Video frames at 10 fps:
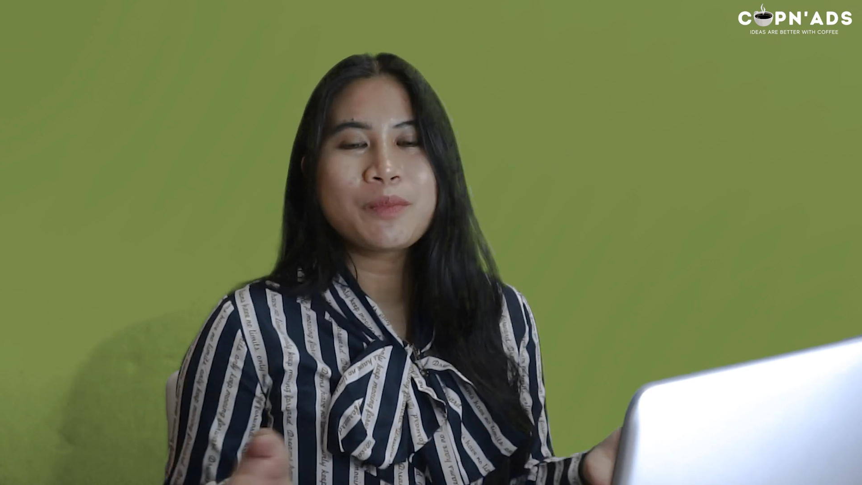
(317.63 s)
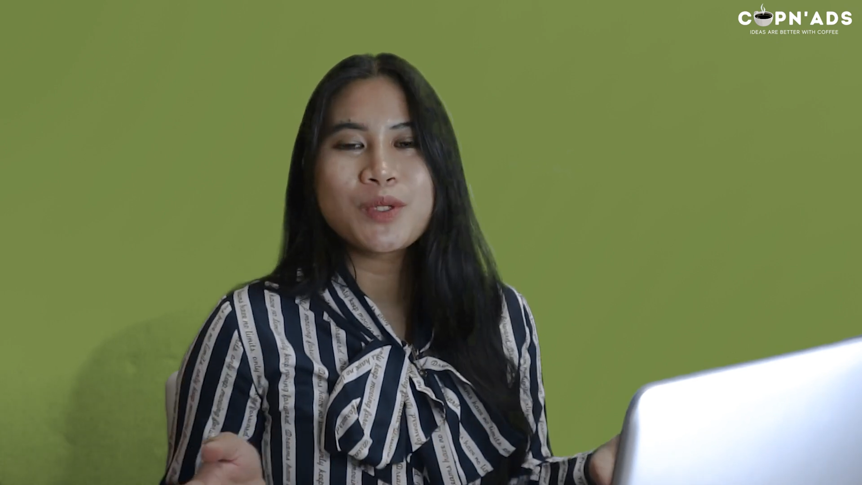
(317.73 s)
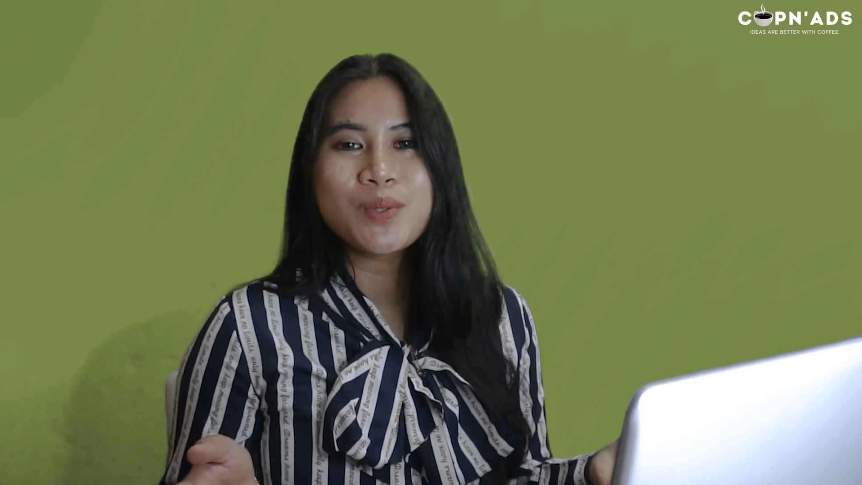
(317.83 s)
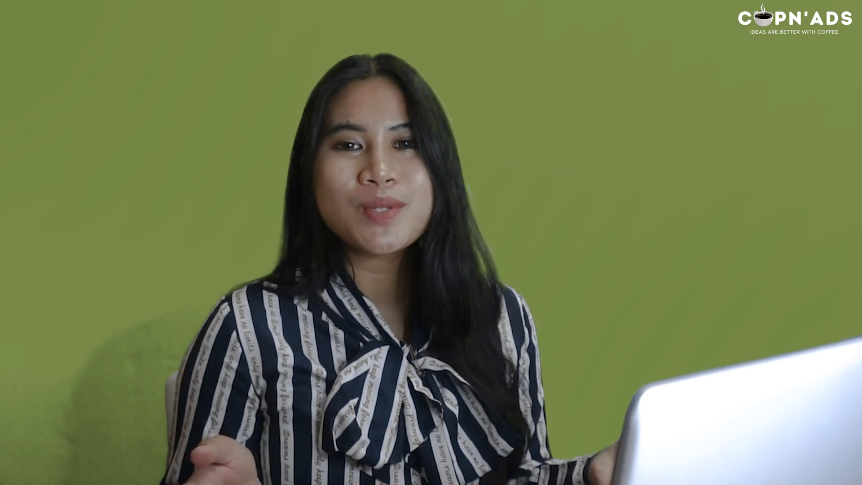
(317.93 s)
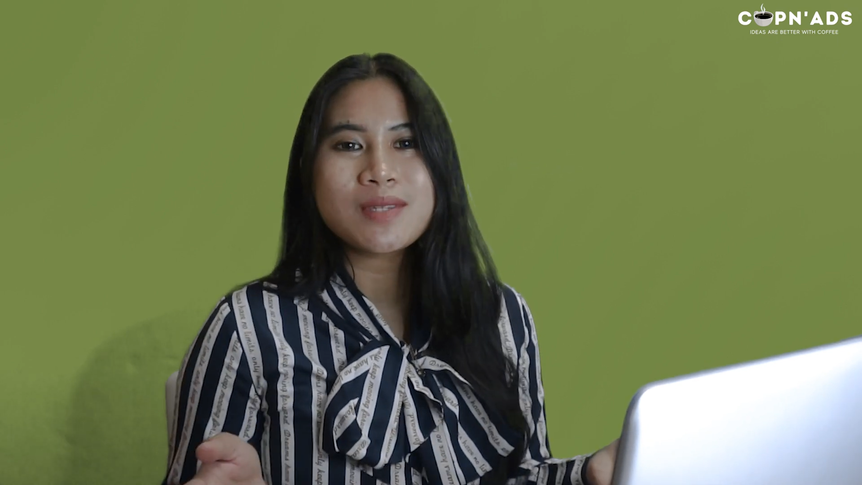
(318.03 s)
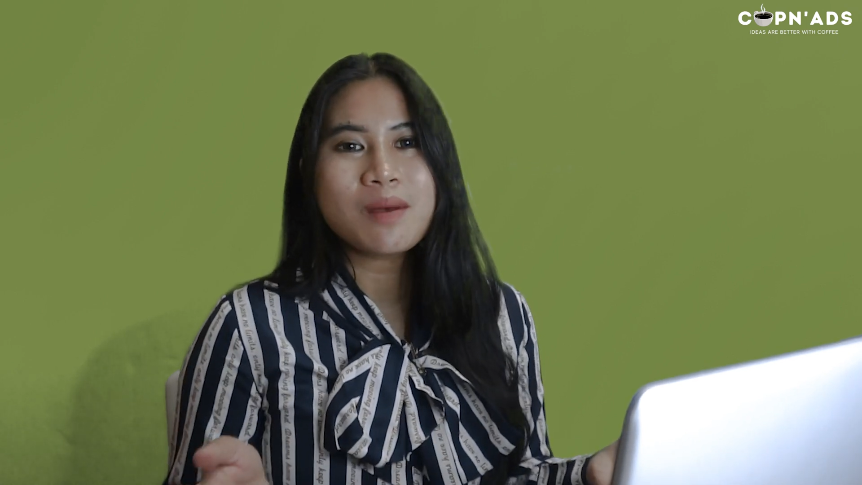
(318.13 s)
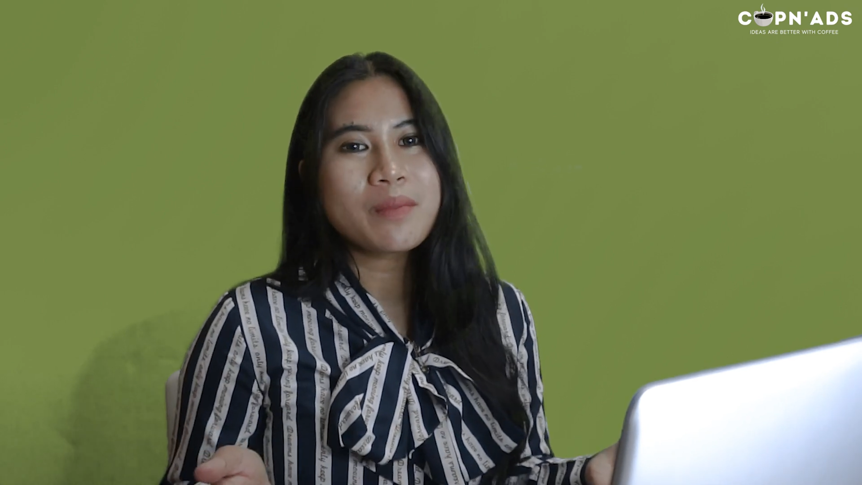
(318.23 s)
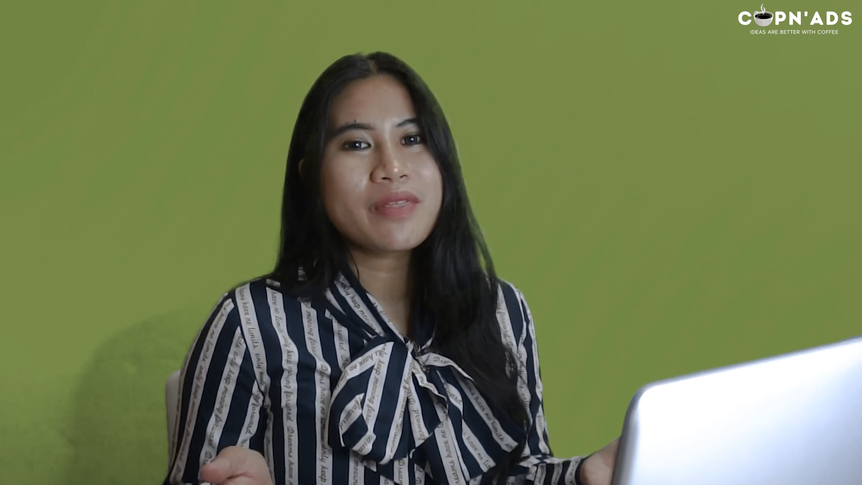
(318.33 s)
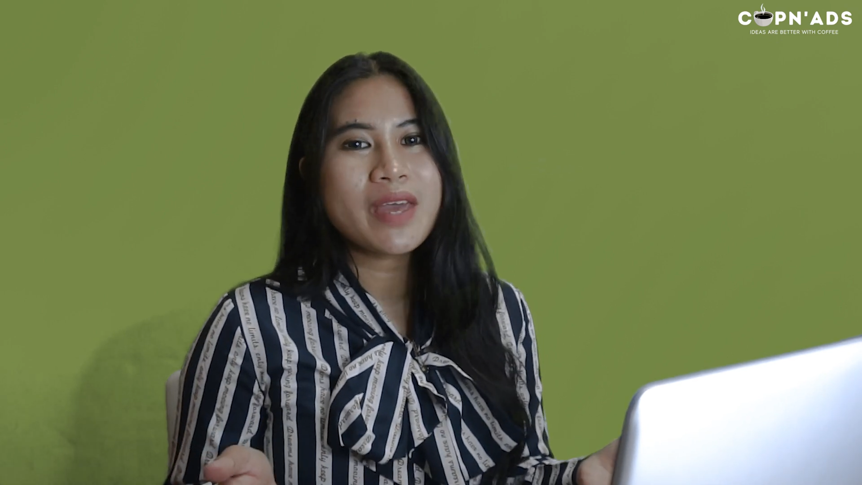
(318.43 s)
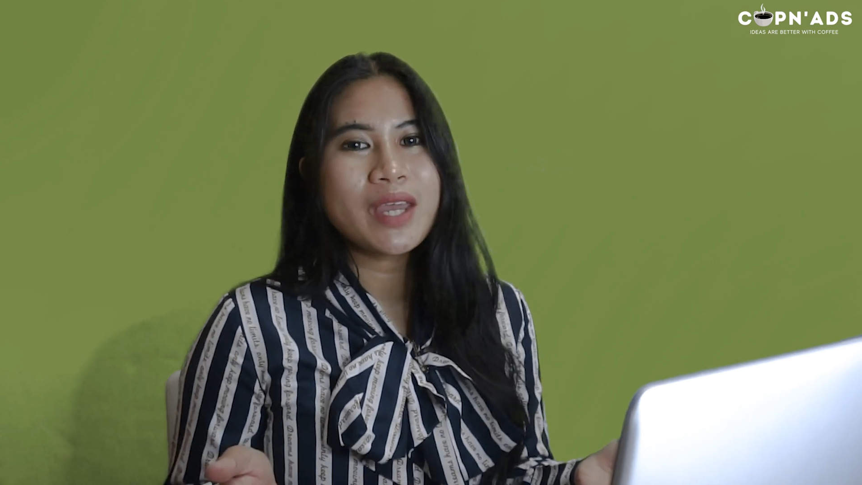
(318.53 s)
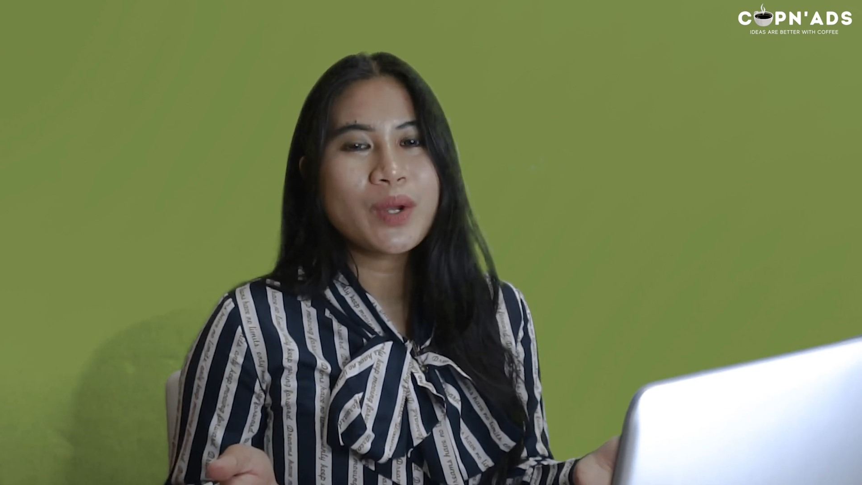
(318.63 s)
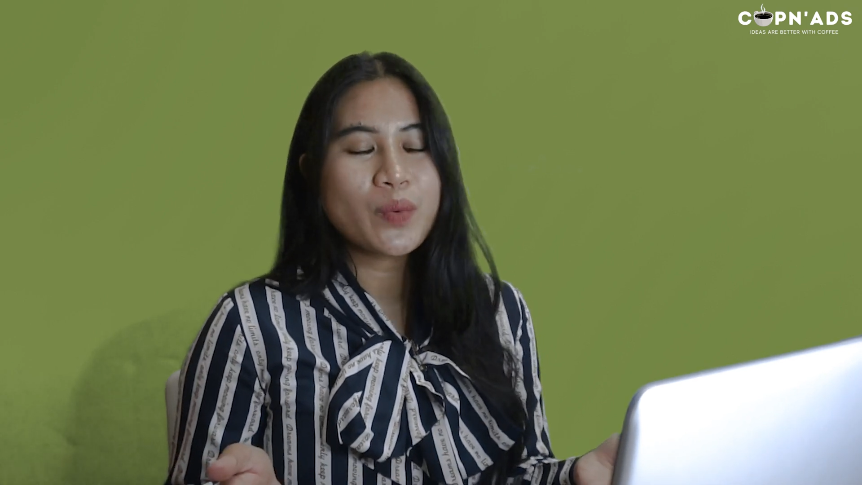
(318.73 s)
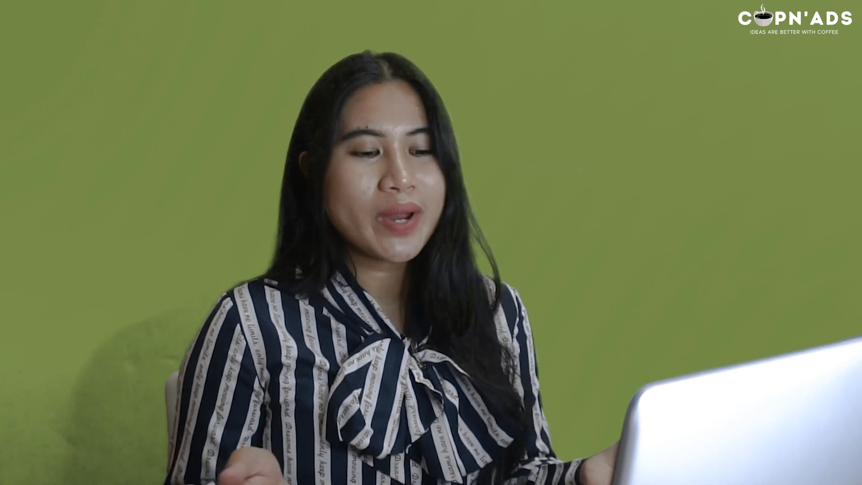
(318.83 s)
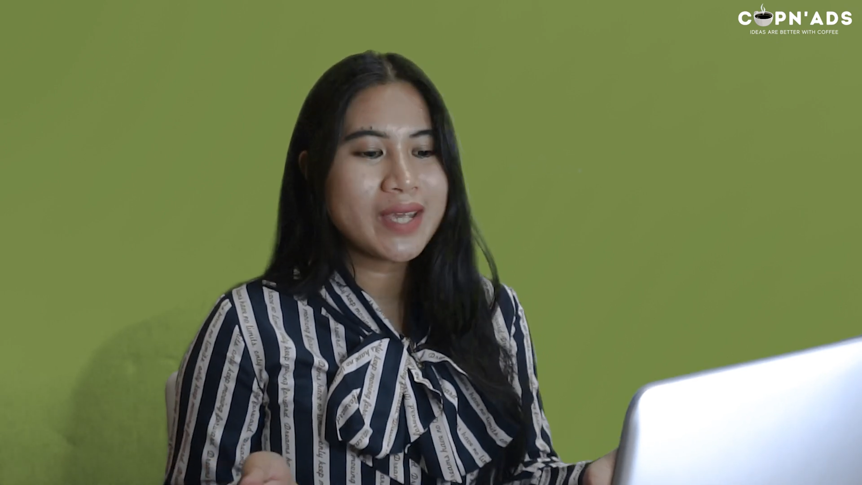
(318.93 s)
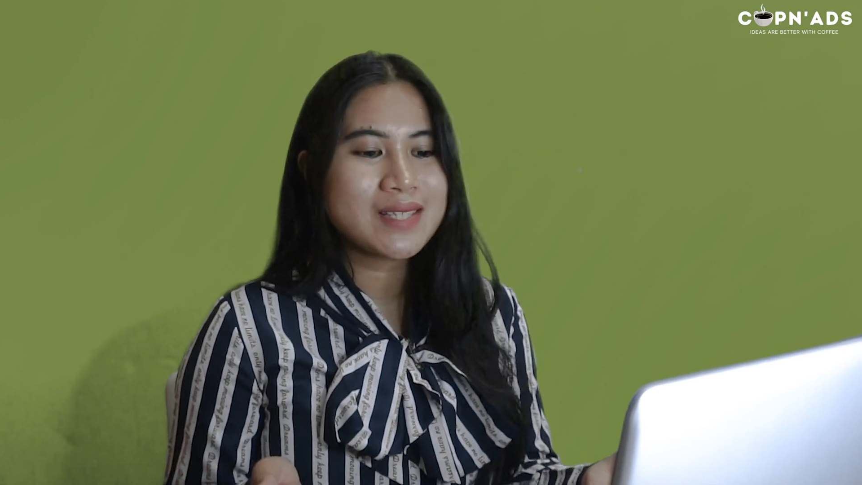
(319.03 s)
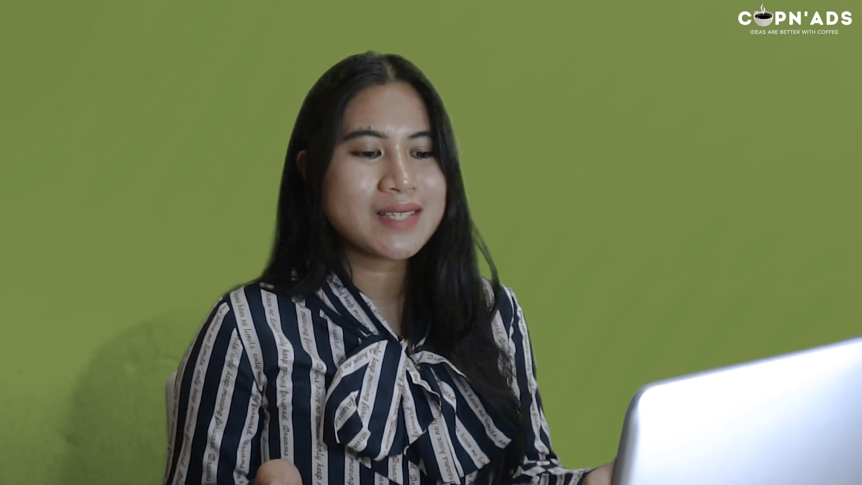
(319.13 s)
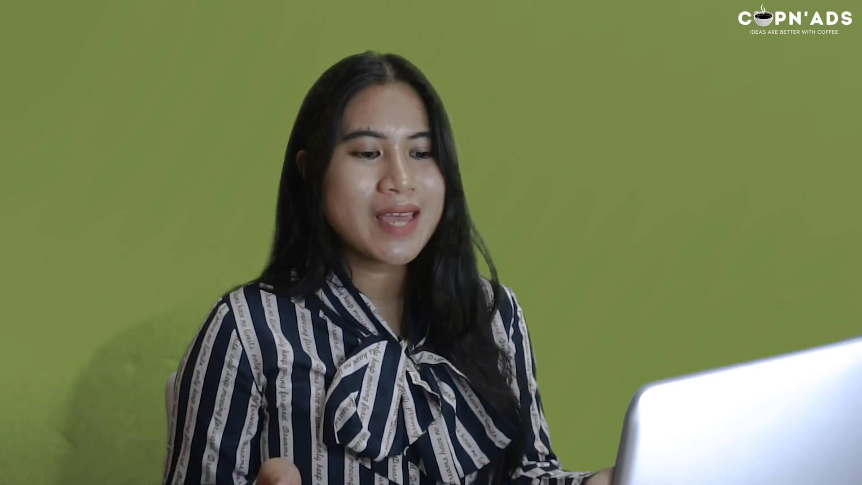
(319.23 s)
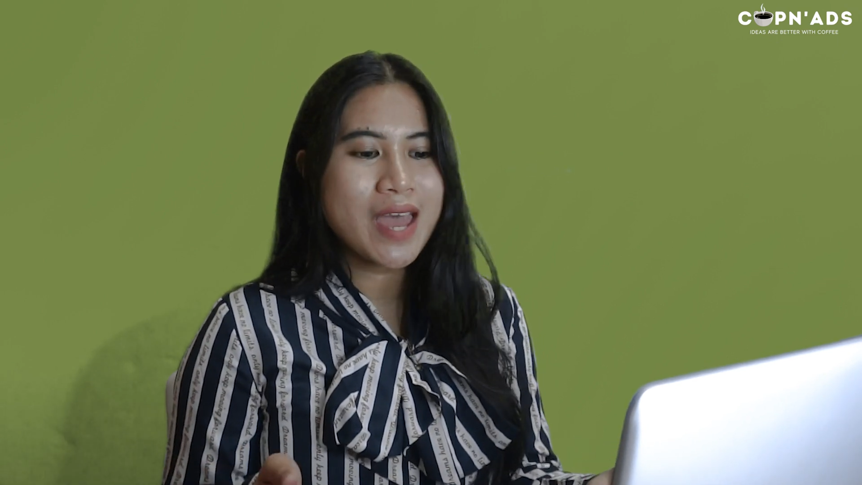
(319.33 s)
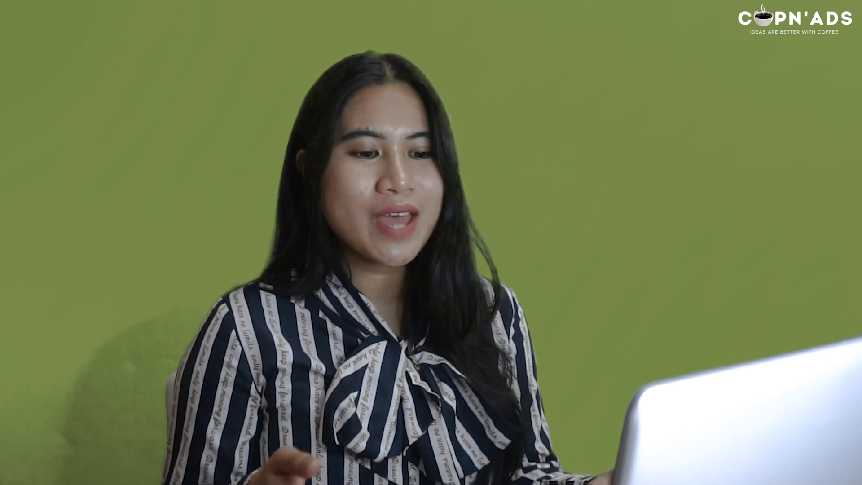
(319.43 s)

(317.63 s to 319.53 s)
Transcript: produce something great,